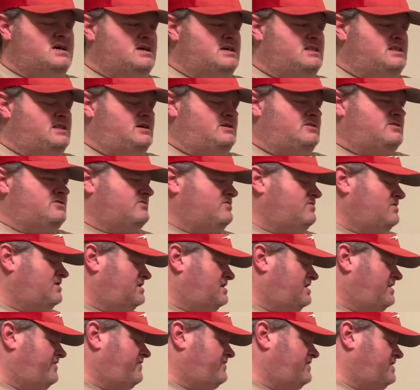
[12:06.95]
that could run
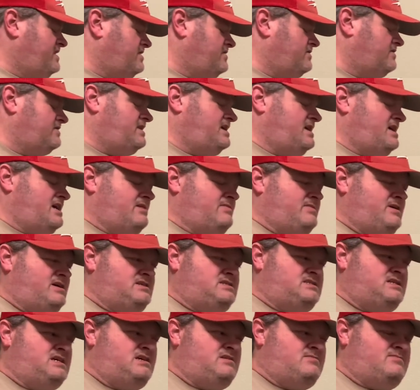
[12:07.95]
off either the
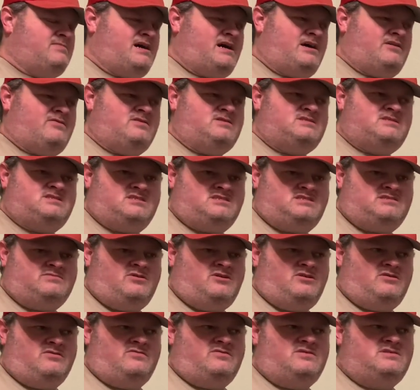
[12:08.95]
M18 batteries, the
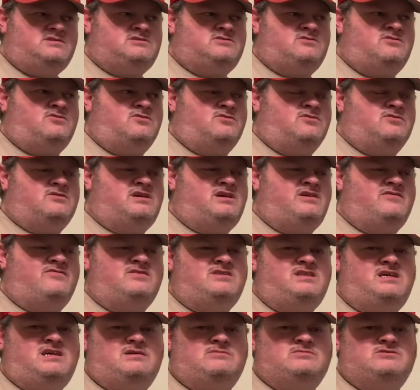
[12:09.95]
smaller ones, or even
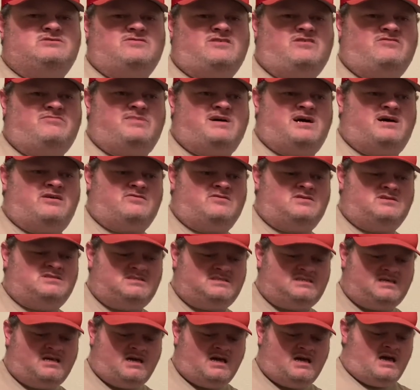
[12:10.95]
the M12 batteries.